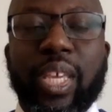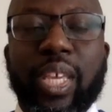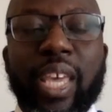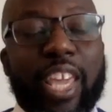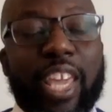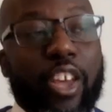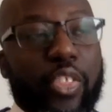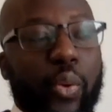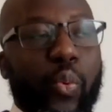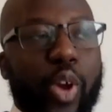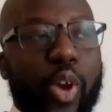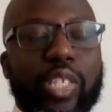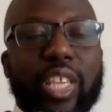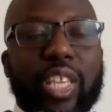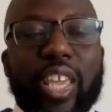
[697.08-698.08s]
In other
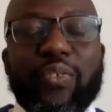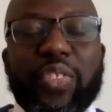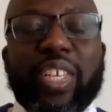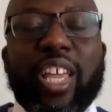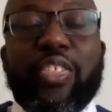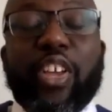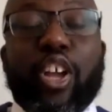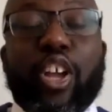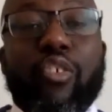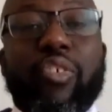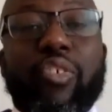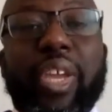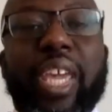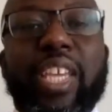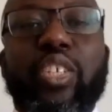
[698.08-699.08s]
words, if the
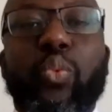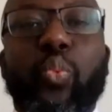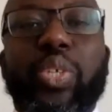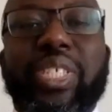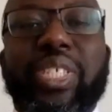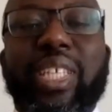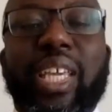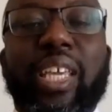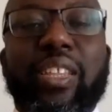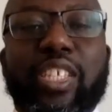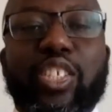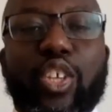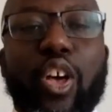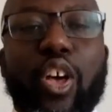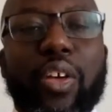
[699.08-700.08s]
congregation were singing the
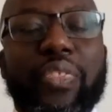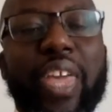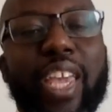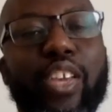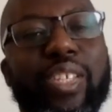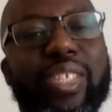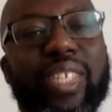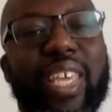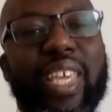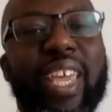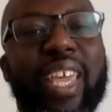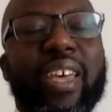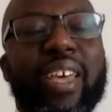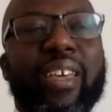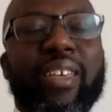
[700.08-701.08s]
song, they could say,
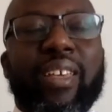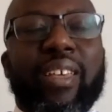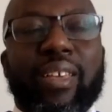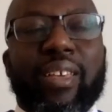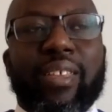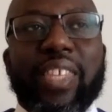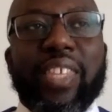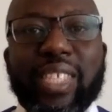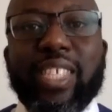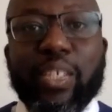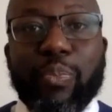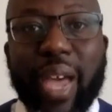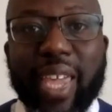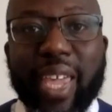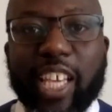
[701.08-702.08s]
"This is
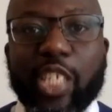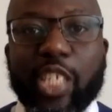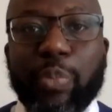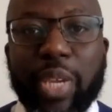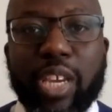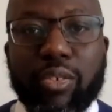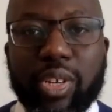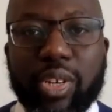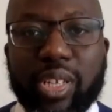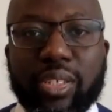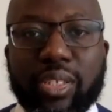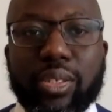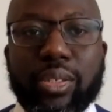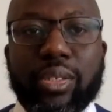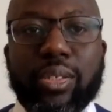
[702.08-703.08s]
my
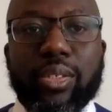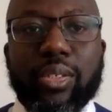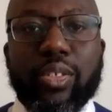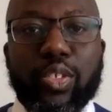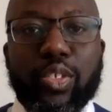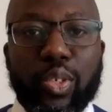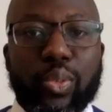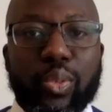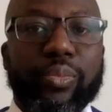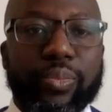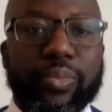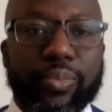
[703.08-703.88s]
experience too."